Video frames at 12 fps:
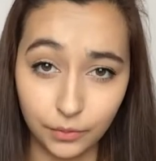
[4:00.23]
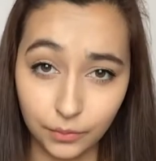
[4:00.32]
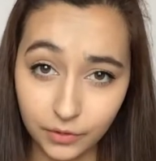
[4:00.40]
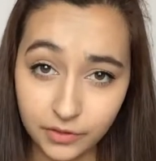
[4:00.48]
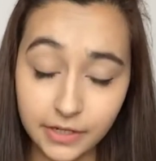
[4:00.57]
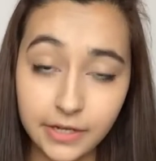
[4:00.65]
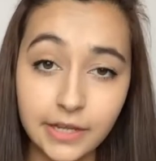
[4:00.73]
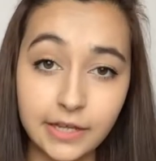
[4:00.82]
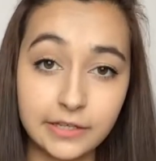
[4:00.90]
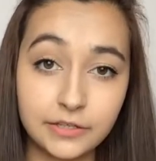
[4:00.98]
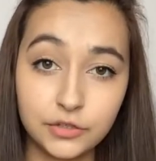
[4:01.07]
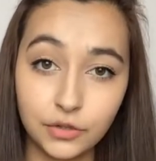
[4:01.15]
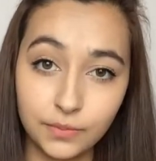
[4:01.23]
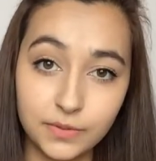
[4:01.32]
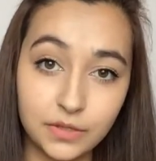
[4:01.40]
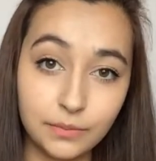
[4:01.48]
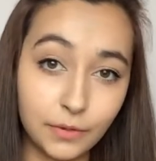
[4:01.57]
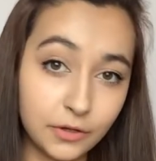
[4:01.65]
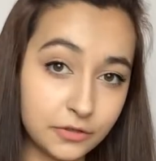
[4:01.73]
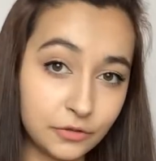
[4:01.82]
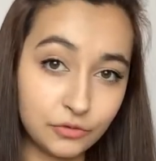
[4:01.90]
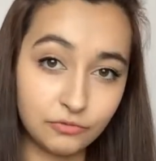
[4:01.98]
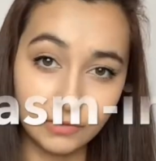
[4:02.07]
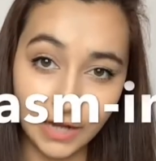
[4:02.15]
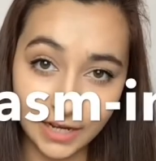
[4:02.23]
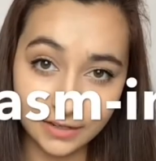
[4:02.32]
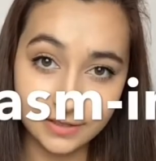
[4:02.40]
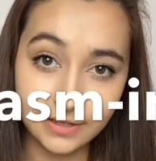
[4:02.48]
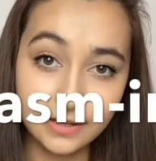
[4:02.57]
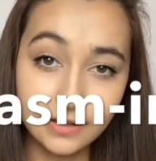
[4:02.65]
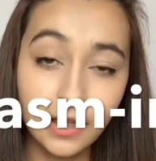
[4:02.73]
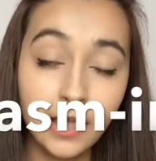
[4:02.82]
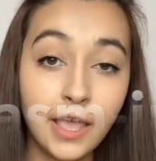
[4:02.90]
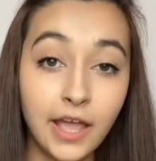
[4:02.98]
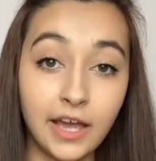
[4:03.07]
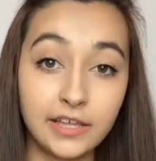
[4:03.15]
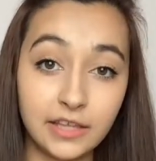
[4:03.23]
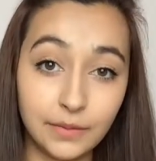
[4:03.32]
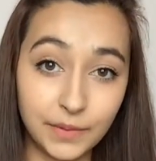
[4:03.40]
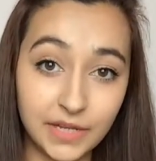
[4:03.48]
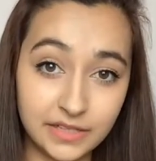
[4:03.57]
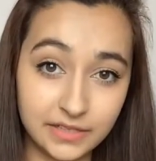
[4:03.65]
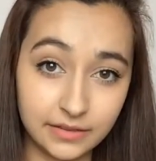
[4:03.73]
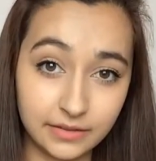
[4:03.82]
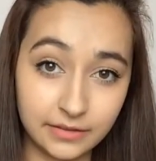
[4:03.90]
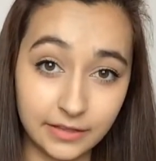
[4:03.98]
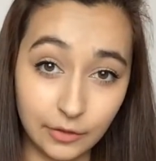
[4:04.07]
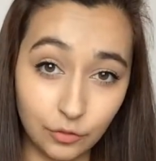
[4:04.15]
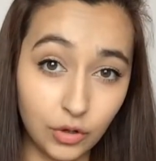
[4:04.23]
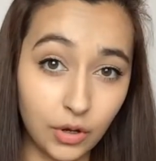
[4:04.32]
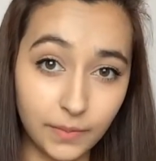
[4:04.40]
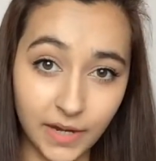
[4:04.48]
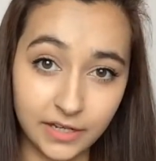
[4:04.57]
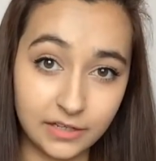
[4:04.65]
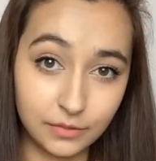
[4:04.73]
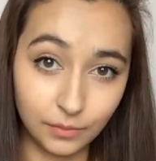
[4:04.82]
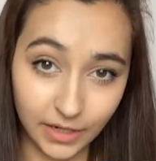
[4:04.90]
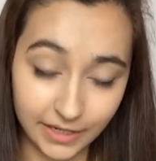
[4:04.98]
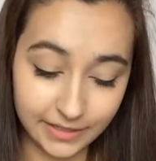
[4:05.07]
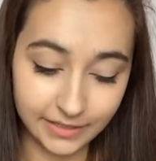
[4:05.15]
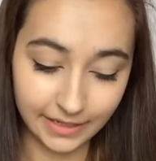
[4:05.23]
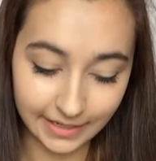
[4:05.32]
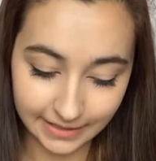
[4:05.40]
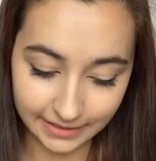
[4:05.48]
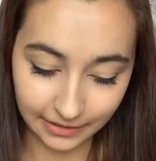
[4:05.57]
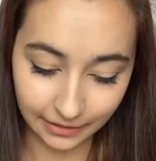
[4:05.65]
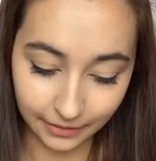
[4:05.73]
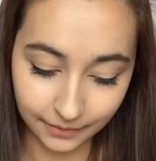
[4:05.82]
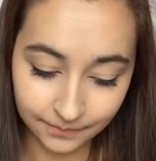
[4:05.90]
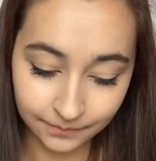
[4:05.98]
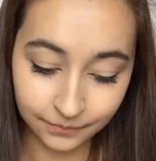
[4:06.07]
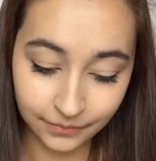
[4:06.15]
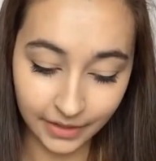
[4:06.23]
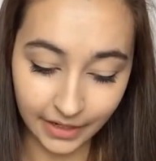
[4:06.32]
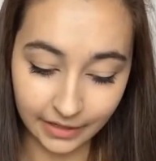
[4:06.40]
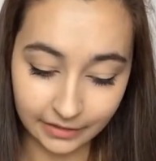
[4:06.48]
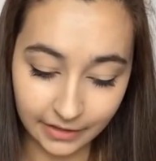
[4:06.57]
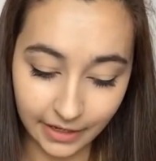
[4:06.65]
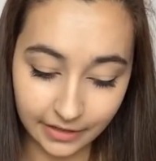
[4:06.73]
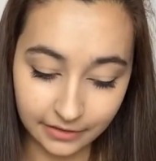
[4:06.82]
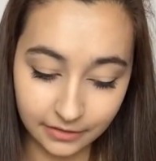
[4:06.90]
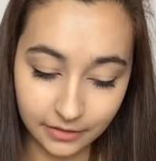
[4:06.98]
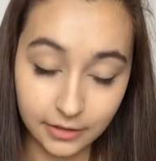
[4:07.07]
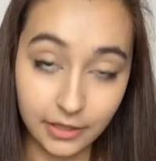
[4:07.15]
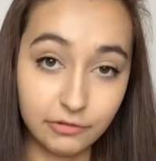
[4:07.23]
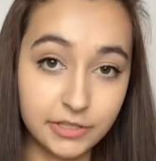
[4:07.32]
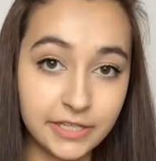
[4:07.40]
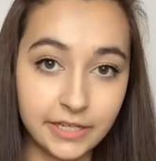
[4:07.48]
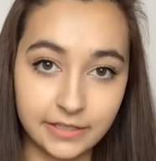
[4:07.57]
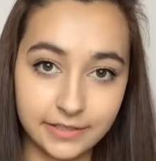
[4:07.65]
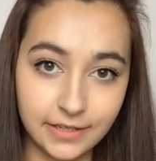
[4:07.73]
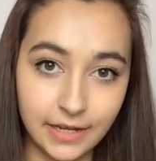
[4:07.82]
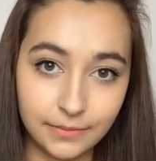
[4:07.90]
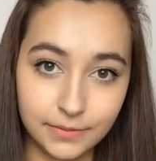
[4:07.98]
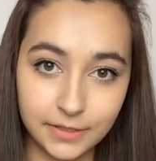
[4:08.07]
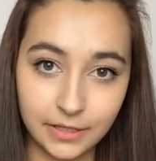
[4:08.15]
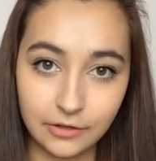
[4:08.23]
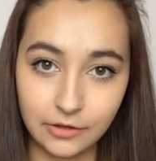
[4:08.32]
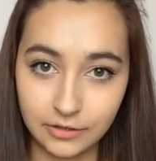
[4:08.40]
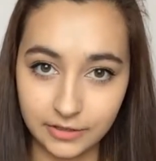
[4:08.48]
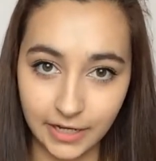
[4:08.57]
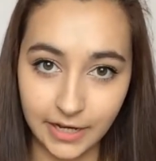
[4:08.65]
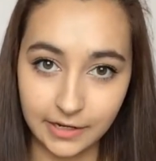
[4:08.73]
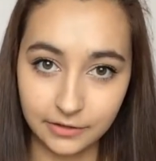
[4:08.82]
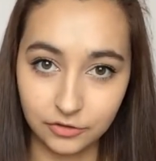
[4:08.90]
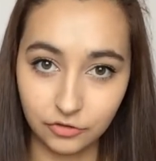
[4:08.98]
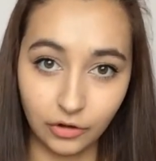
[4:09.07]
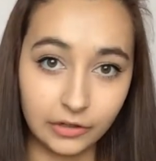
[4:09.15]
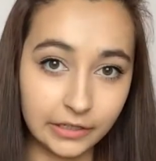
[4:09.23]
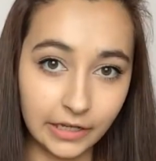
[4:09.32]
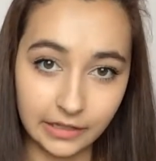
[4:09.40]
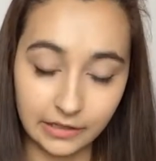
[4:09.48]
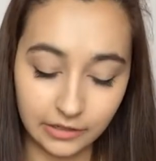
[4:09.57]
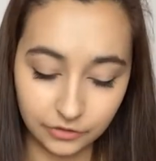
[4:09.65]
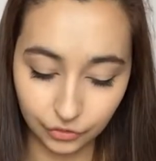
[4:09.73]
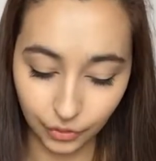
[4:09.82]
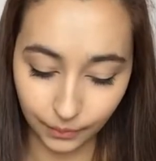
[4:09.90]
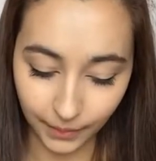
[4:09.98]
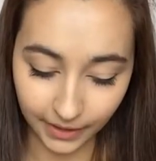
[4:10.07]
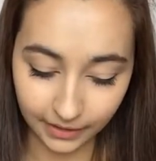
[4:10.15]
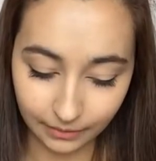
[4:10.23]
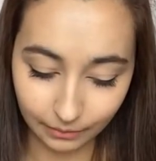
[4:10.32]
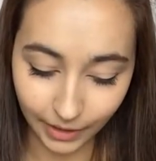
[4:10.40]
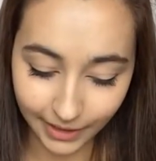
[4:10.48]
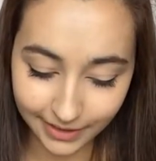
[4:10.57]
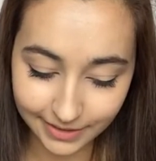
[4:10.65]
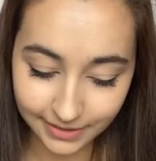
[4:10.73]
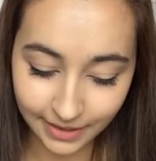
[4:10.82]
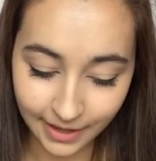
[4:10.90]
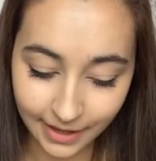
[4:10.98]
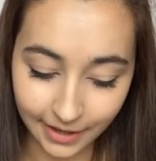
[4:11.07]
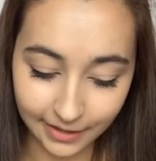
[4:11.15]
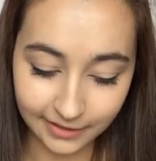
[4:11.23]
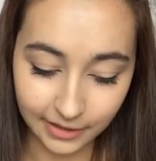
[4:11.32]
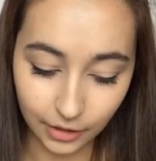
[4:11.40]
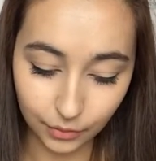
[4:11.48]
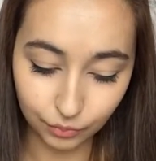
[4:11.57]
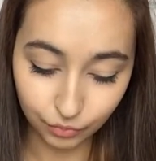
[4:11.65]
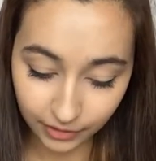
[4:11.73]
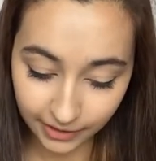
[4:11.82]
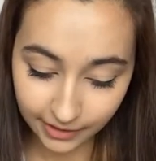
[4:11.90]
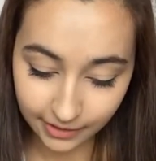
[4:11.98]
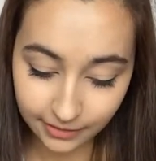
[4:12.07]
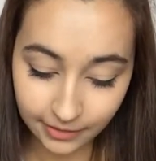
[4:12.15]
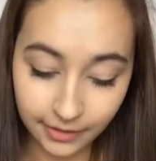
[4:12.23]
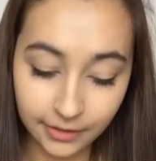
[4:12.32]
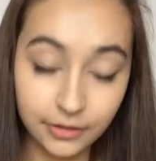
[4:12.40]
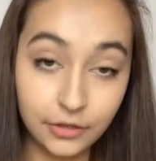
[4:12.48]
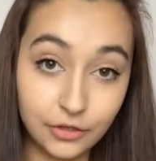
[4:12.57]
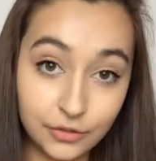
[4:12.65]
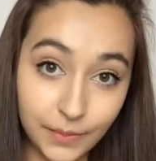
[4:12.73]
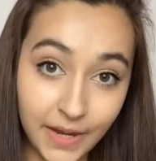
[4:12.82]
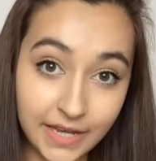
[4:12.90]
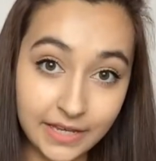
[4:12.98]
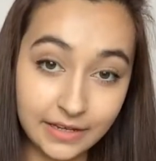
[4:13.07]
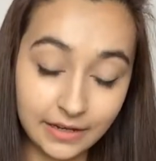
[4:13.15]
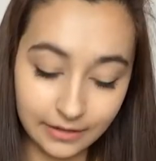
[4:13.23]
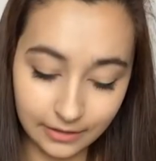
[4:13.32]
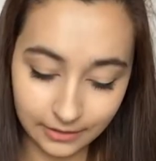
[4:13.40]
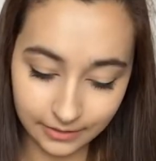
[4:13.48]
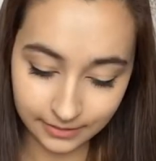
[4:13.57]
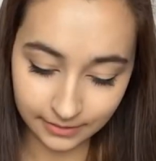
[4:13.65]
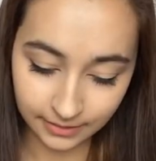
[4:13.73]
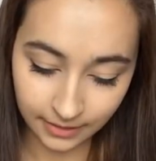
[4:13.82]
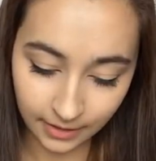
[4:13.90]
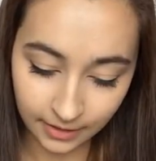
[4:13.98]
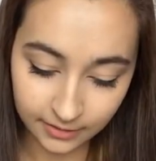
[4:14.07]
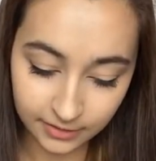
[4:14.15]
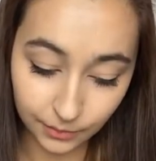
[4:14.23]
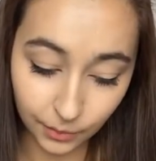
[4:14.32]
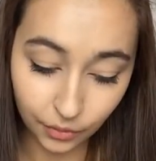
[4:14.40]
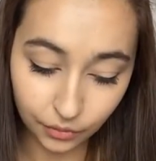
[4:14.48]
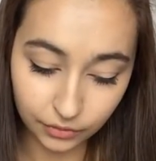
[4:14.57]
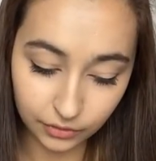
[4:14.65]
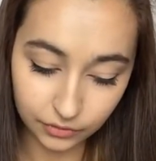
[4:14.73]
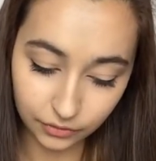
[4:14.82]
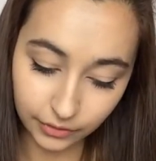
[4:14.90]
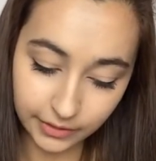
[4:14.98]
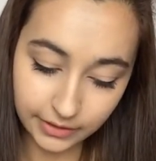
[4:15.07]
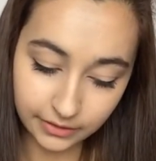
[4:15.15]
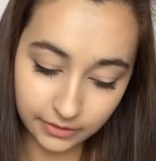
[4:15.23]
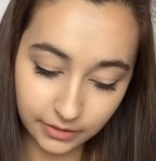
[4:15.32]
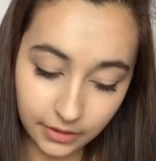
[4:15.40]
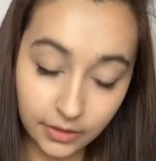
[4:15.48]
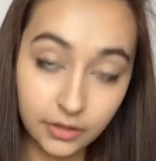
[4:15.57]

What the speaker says: your body. It stops the muscles relaxing, and that means they will go back into place easier. And then there are 6 steps that you can take to try and get that joint back in place, and they are: breathe, use painkillers, support the joint,